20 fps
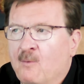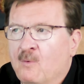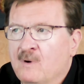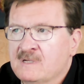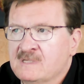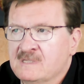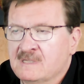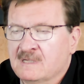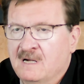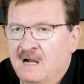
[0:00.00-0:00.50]
What
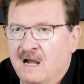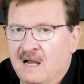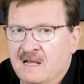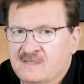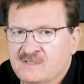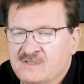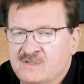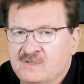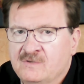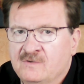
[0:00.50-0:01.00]
is the
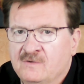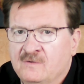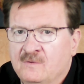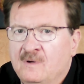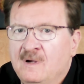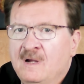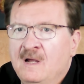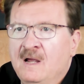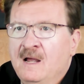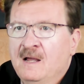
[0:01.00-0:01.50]
cost
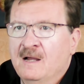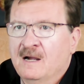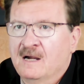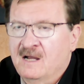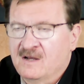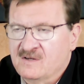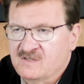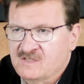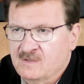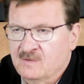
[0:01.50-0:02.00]
to
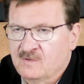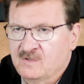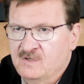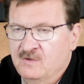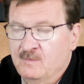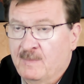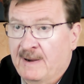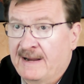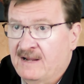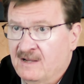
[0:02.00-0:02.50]

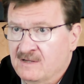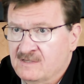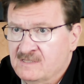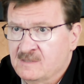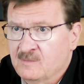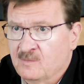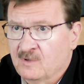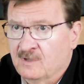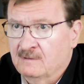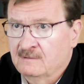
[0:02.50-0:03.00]
my
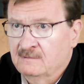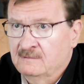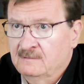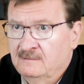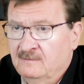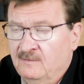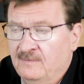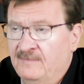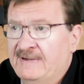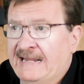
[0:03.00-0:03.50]
customer
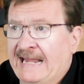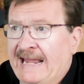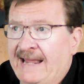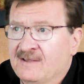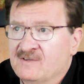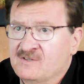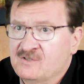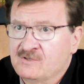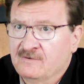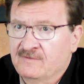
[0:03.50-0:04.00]
if we
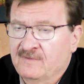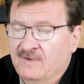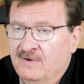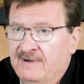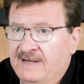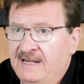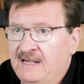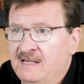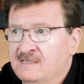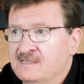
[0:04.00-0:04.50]
can't serve their
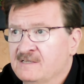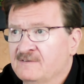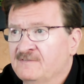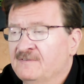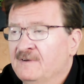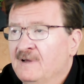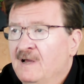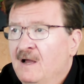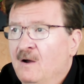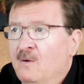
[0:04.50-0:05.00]
needs?
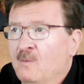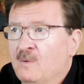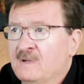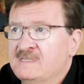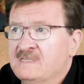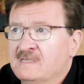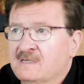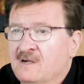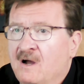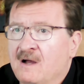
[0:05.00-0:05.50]

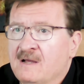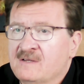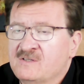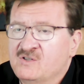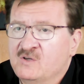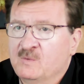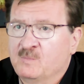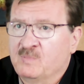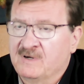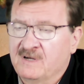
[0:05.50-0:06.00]
What's the cost
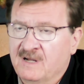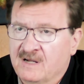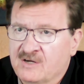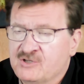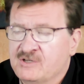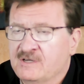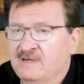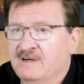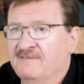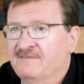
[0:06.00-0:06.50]
to
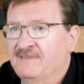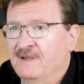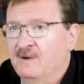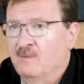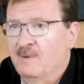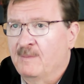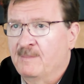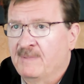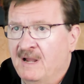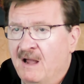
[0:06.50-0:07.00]
production if they
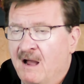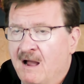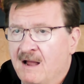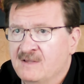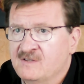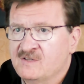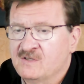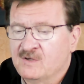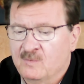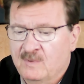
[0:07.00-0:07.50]
run
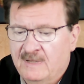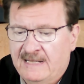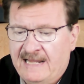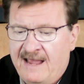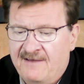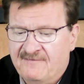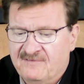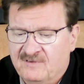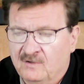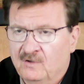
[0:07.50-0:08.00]
behind? So you really
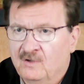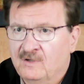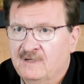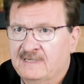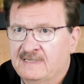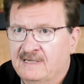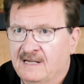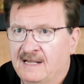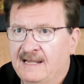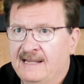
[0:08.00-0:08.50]
have to
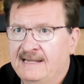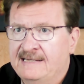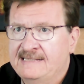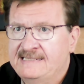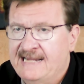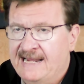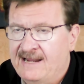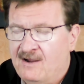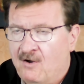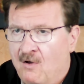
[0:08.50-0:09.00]
look and
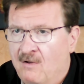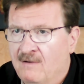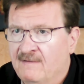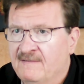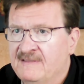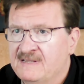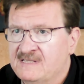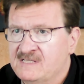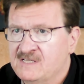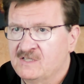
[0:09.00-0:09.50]
take all
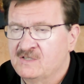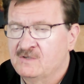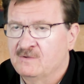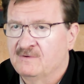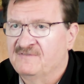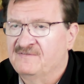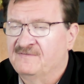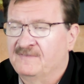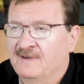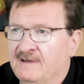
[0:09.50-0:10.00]
of this into
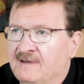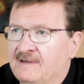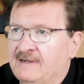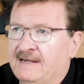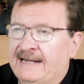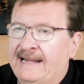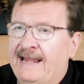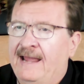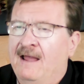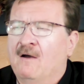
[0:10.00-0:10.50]
an
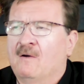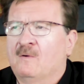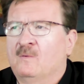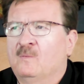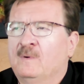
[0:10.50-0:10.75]
account.